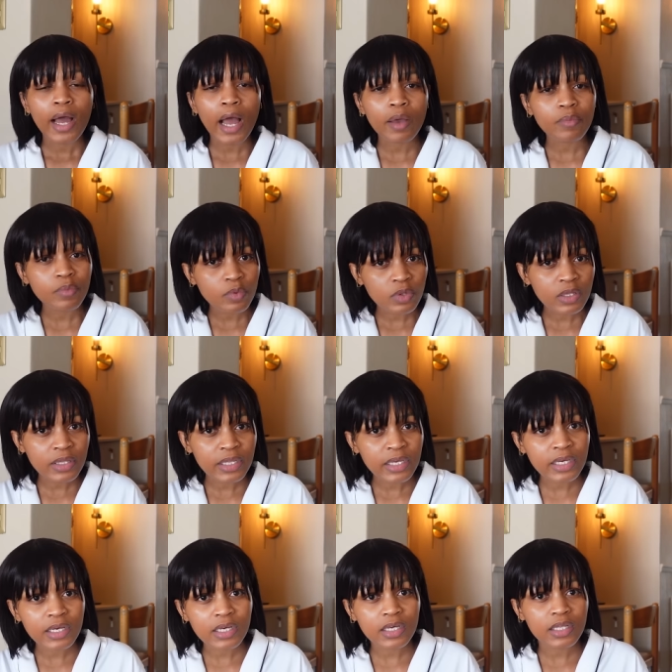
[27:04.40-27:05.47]
I will
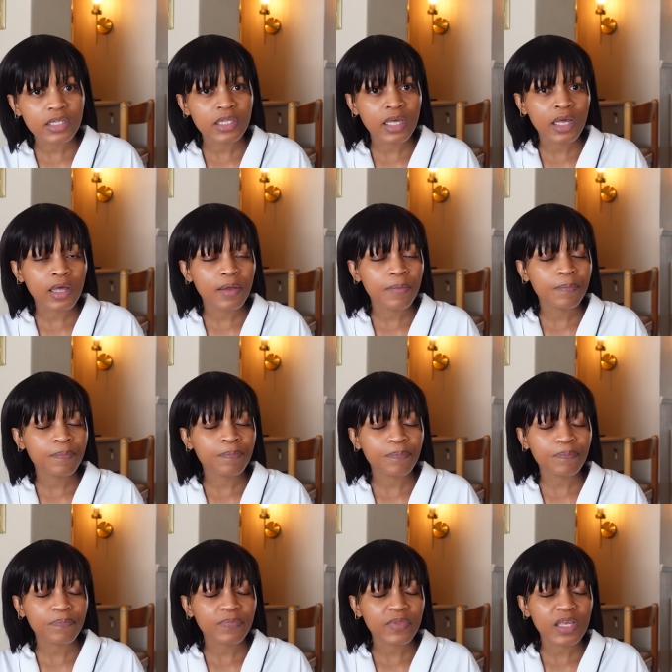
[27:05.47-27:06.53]
link the,
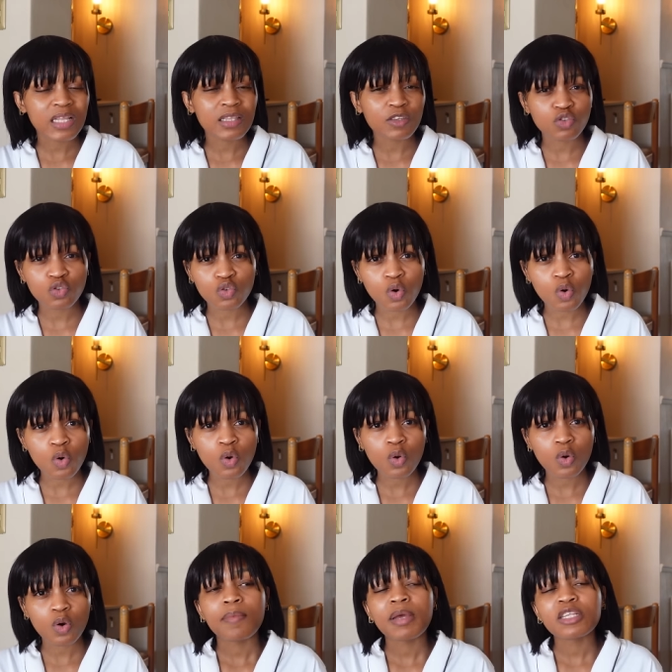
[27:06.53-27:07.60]
um, the store
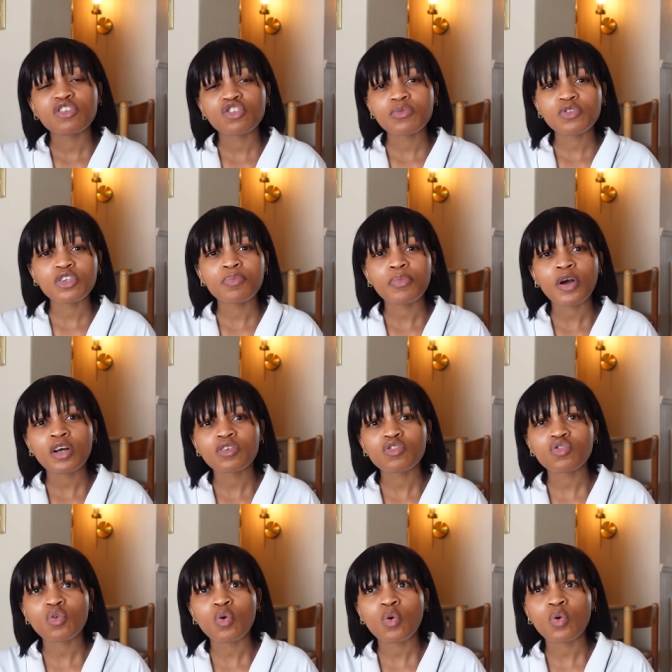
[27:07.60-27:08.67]
in my description box.
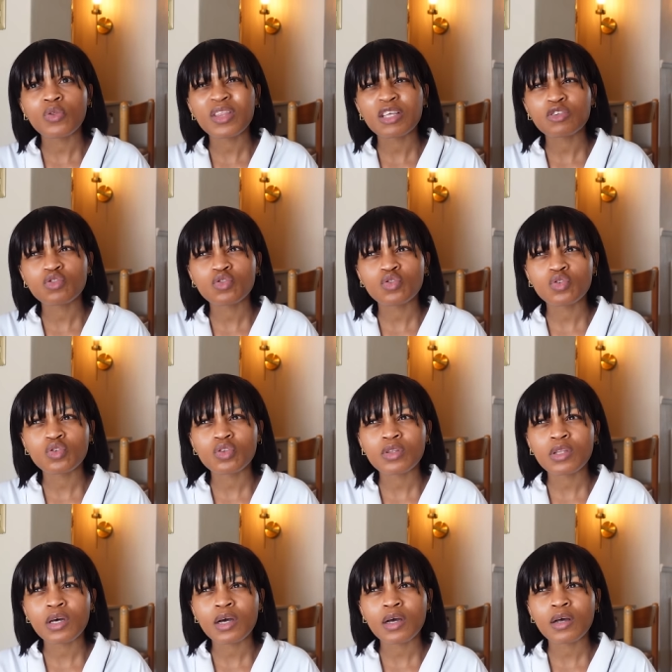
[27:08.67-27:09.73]
So the,
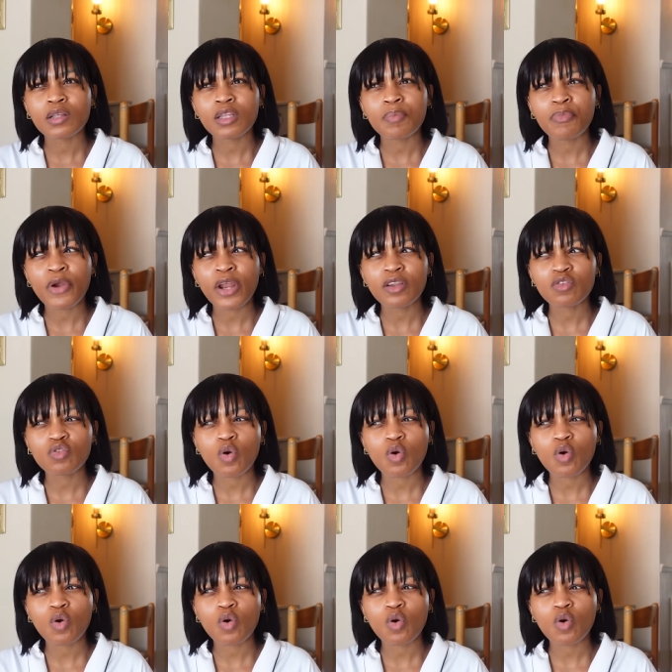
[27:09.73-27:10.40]
the, the brand is